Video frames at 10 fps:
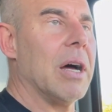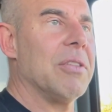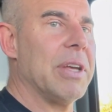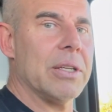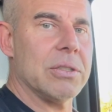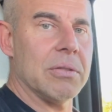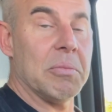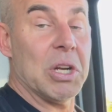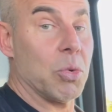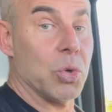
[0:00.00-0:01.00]
things,
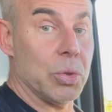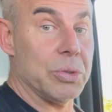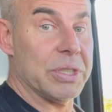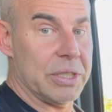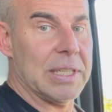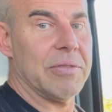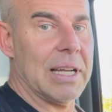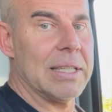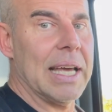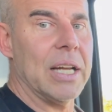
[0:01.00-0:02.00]
minerals and stuff
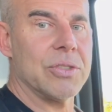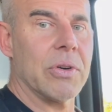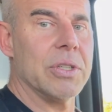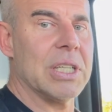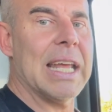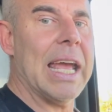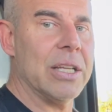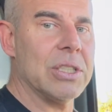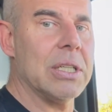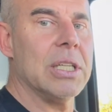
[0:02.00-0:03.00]
like that, as far as
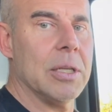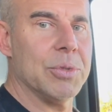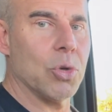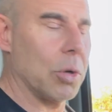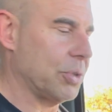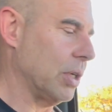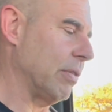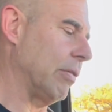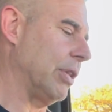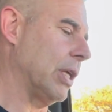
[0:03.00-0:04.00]
enhancing the absorption
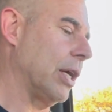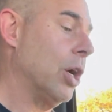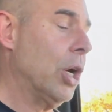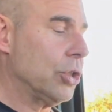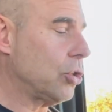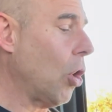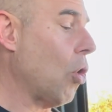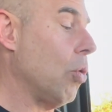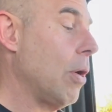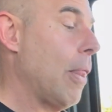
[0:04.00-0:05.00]
of everything. So,